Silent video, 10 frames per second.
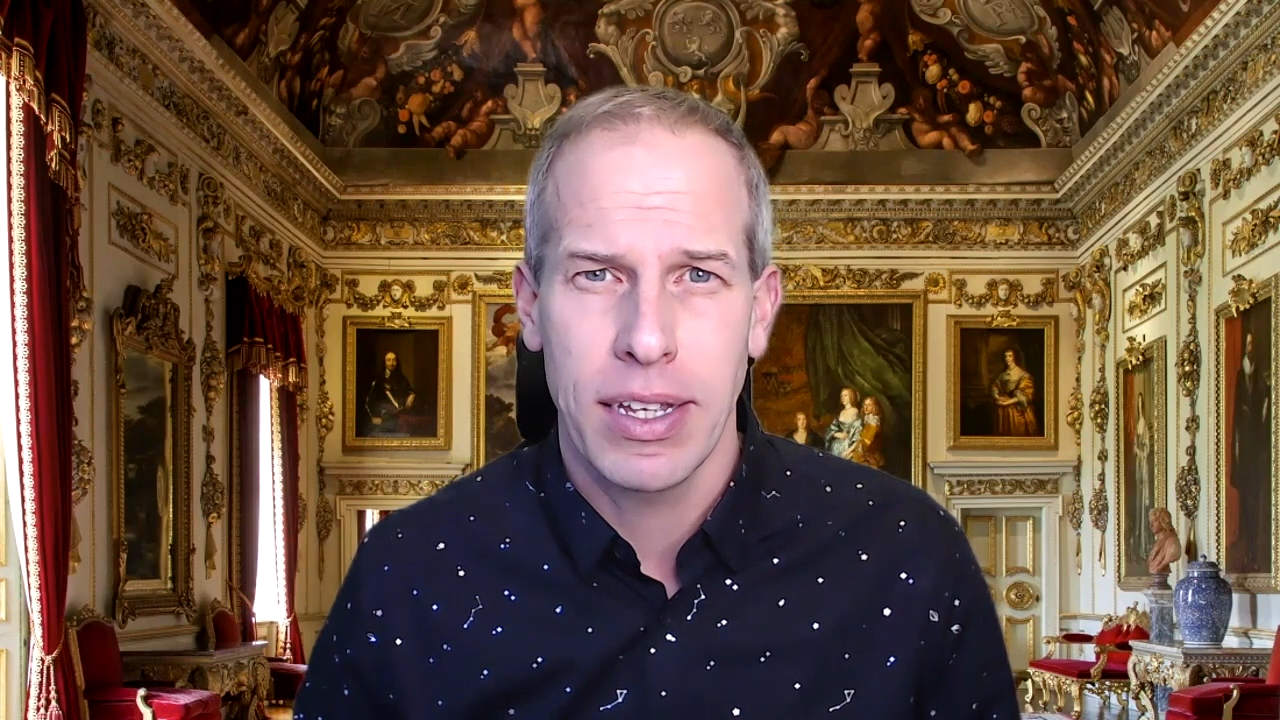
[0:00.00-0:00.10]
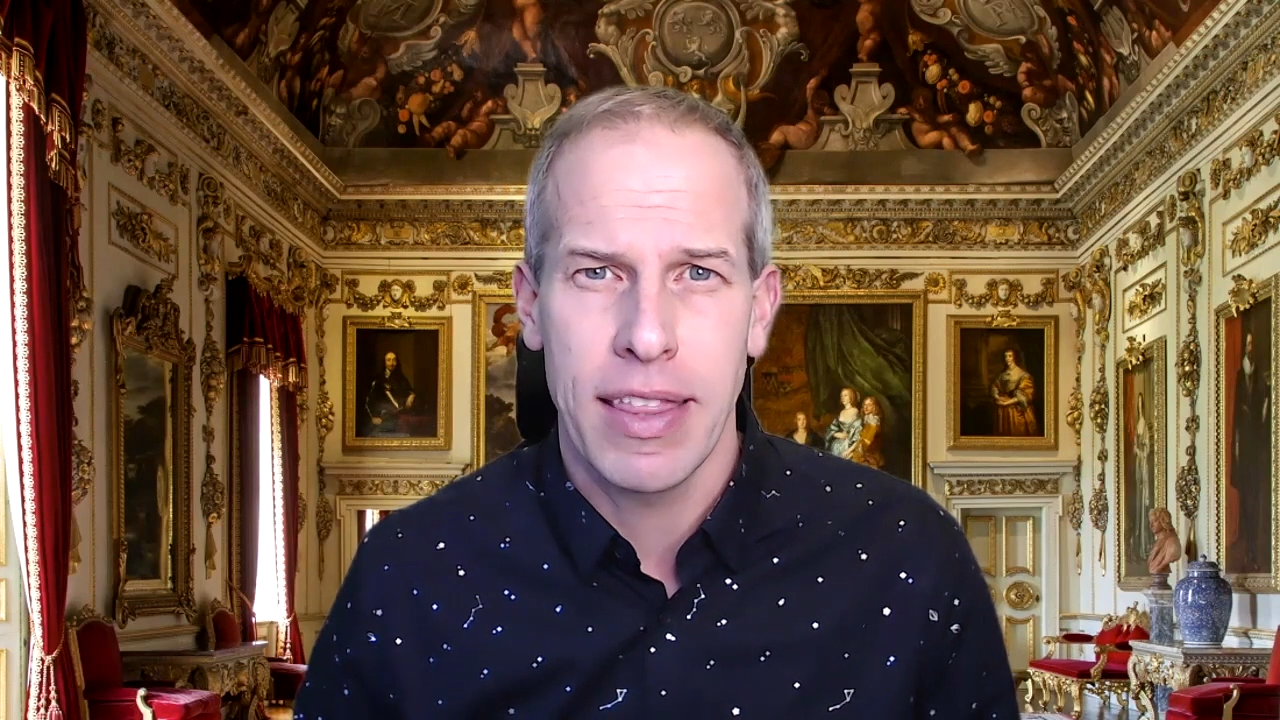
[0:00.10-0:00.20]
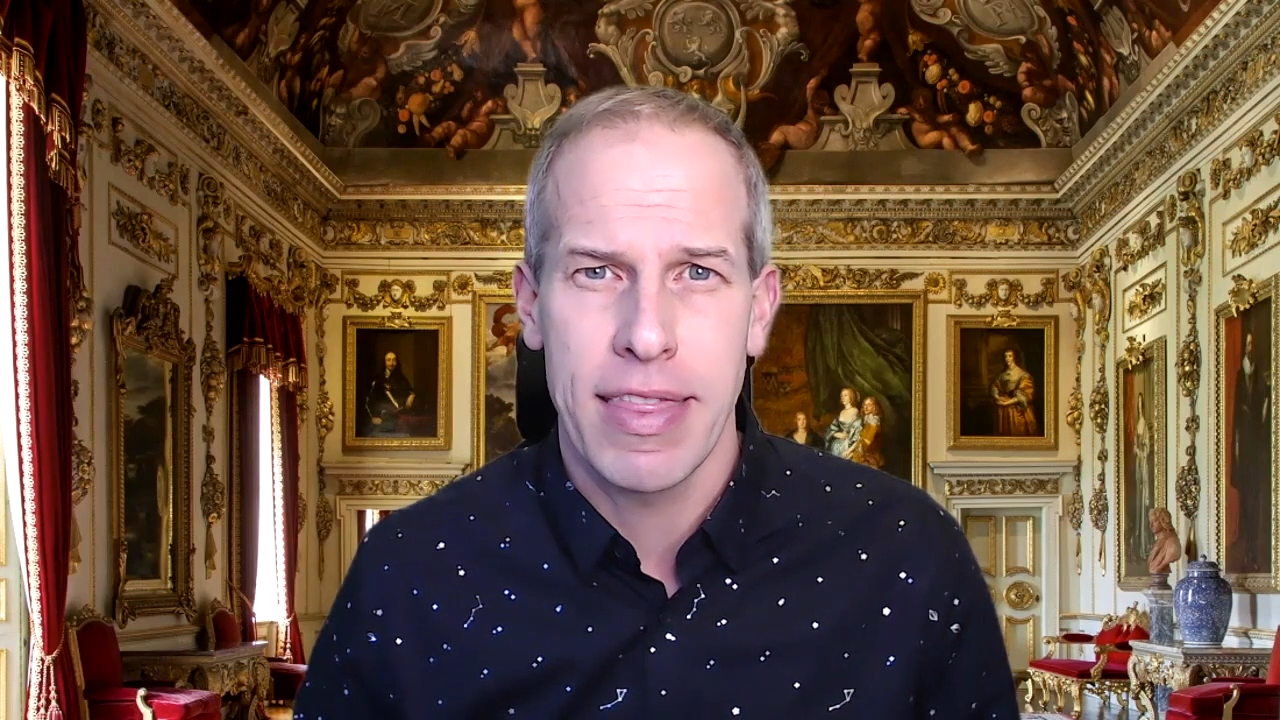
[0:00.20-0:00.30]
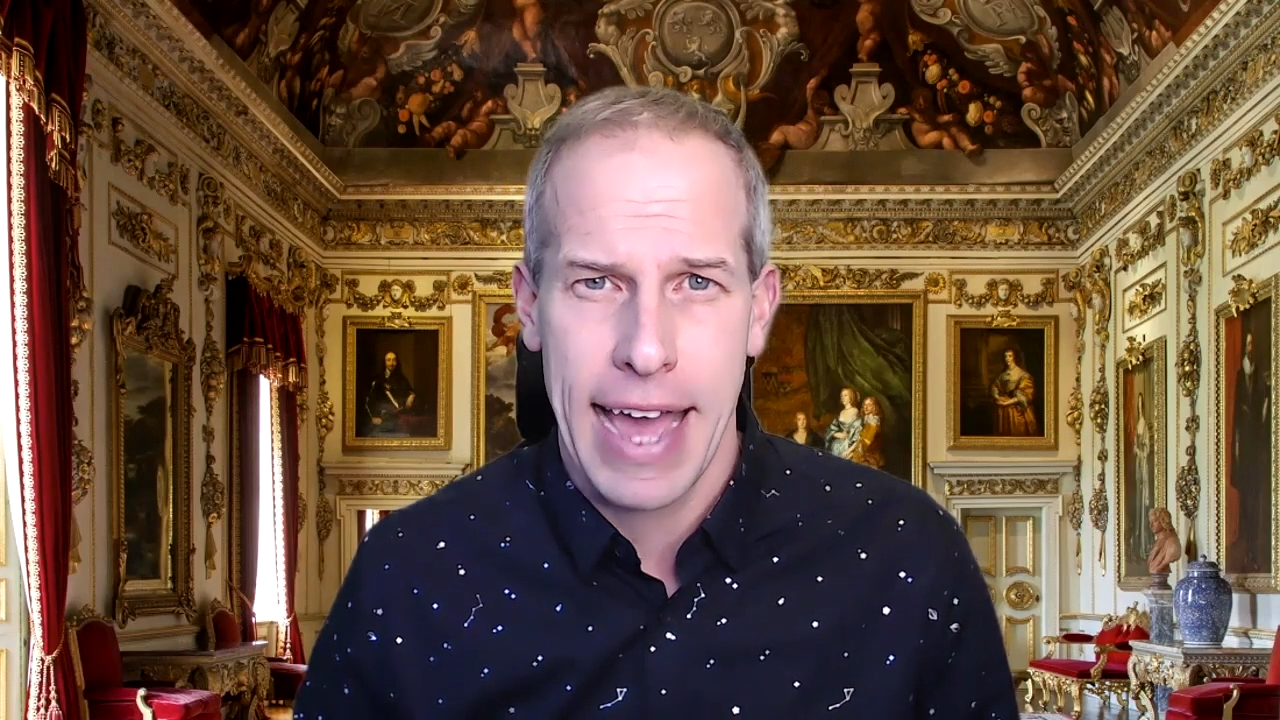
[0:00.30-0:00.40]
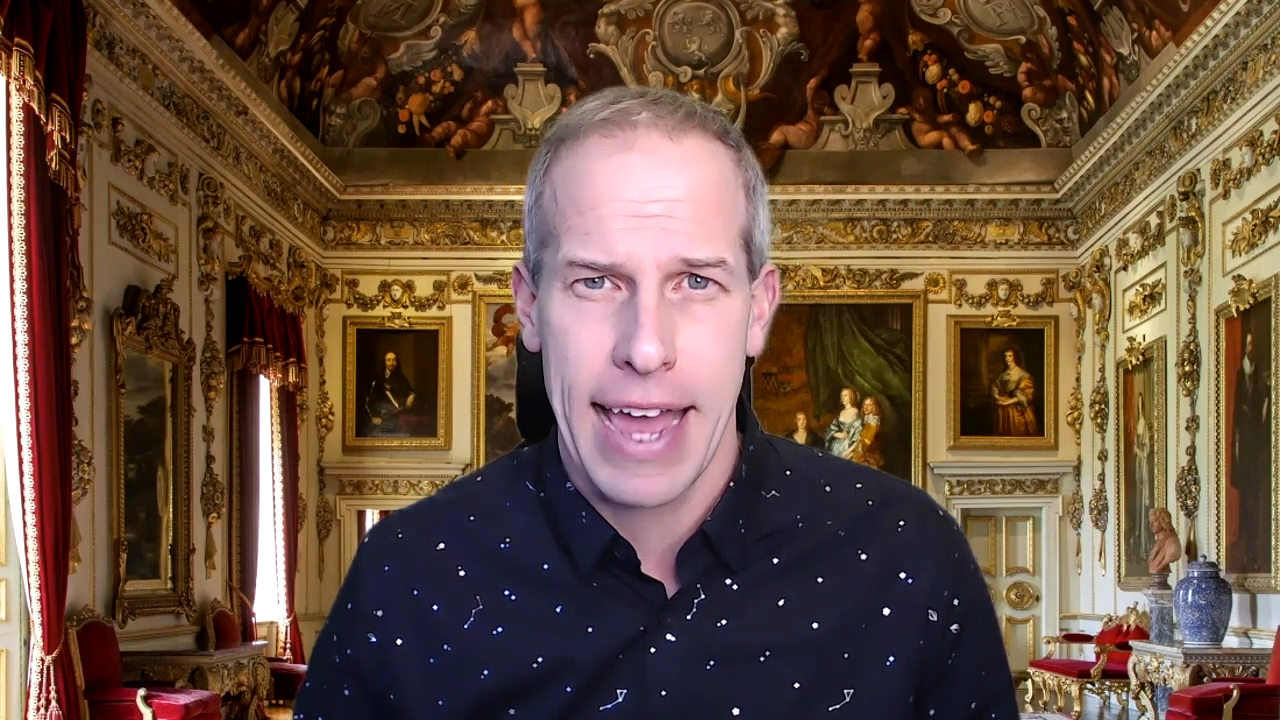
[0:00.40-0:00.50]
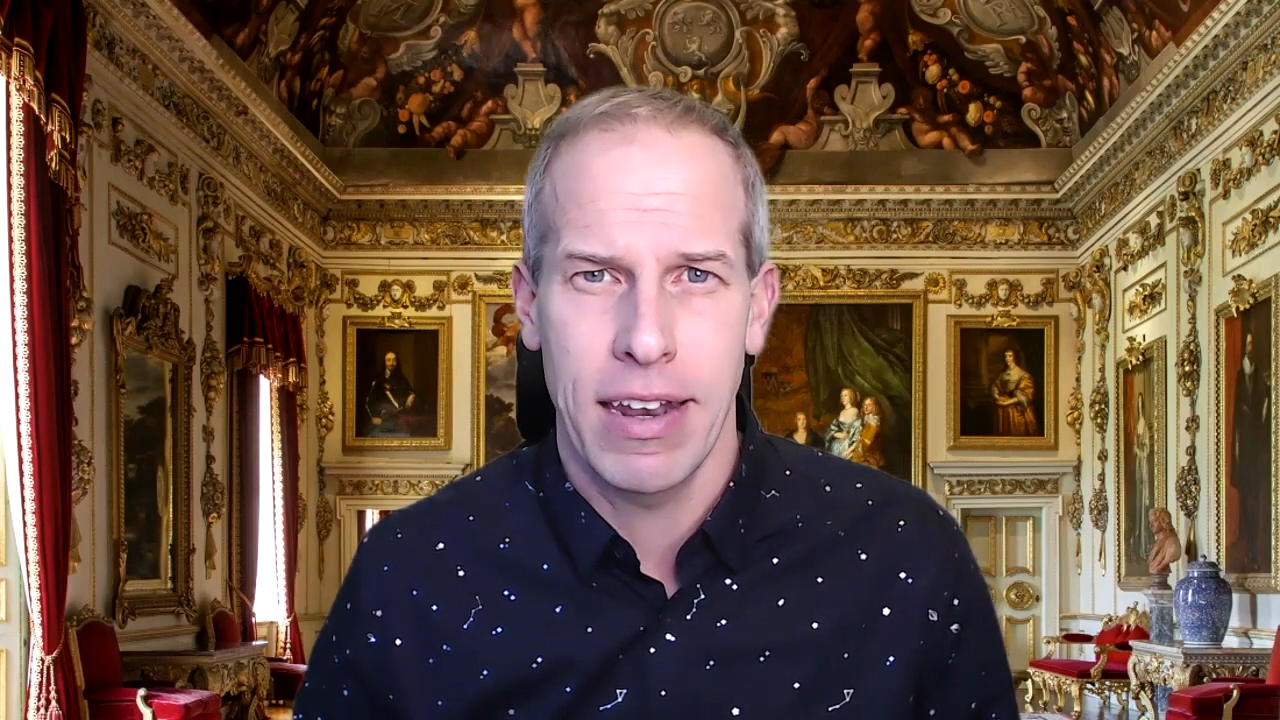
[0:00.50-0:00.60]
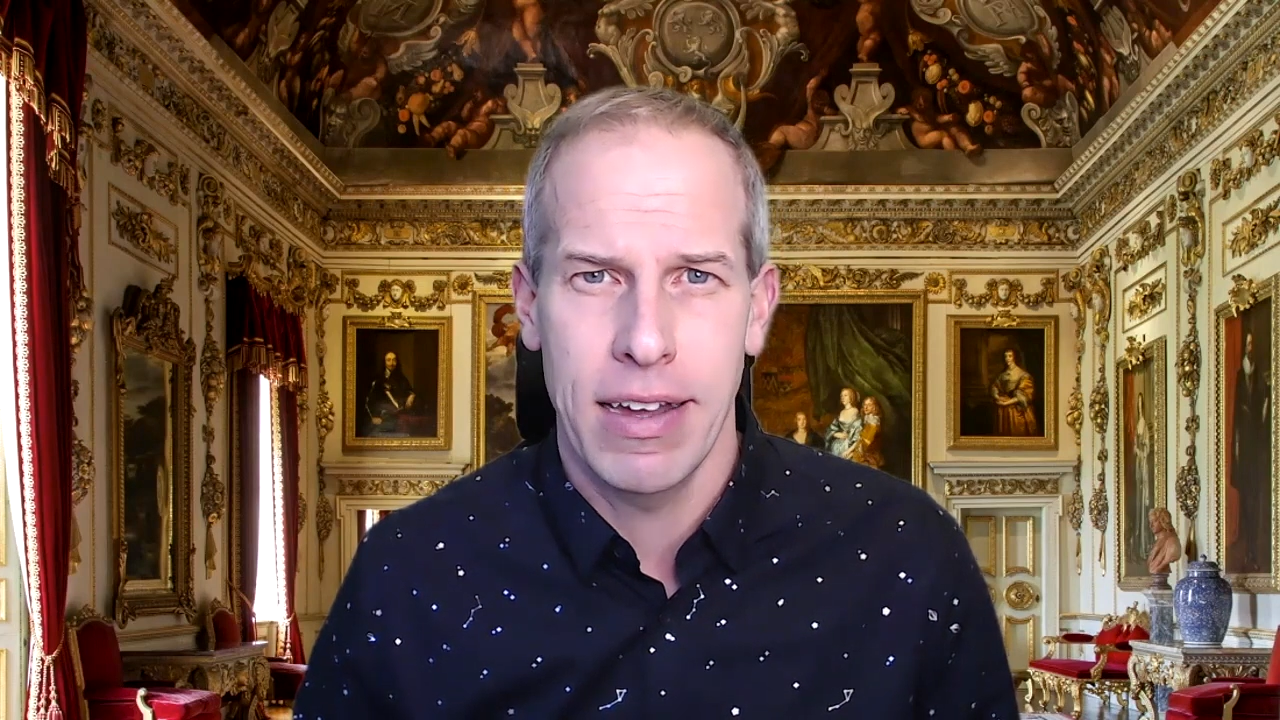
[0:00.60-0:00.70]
in that